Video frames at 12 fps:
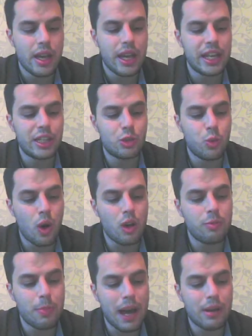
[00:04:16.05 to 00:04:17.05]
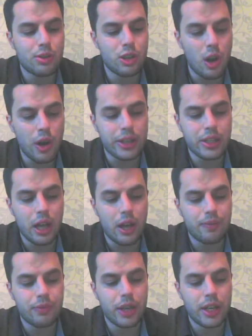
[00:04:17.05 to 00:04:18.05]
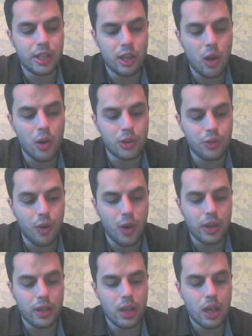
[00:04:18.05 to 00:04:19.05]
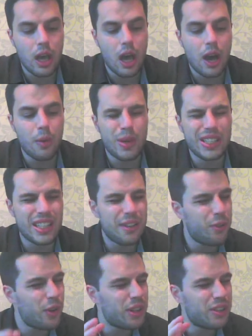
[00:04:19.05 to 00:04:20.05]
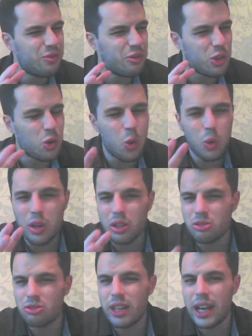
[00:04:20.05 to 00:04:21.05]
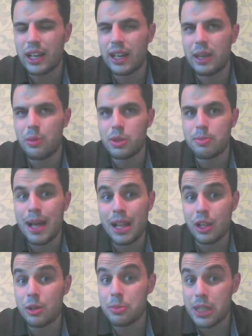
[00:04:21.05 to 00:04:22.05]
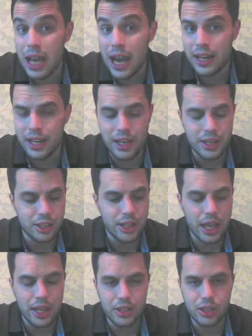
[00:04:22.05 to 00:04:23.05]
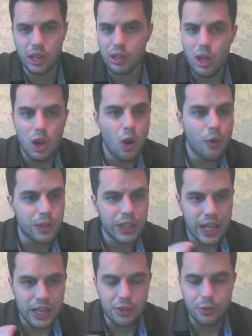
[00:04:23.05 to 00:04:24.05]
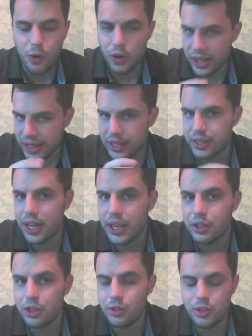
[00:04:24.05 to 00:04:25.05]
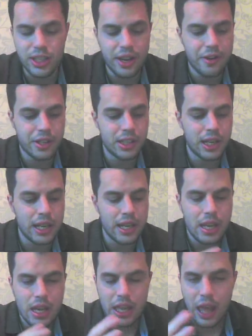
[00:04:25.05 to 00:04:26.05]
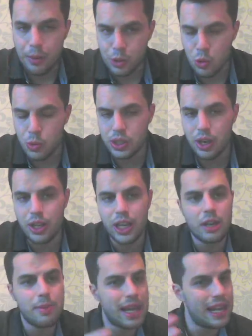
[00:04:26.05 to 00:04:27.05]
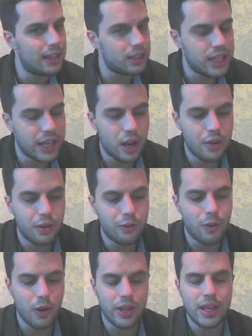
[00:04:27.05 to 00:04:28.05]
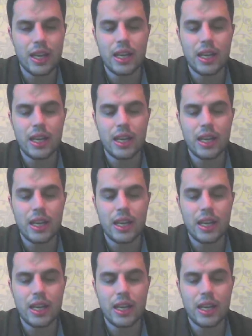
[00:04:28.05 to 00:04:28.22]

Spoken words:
He's 12 pounds lighter than his last fight, which, if I recall correctly, was Malcolm Tan in the States. So obviously that's a fight he didn't take too seriously. That was always only going to be a little tick-over fight.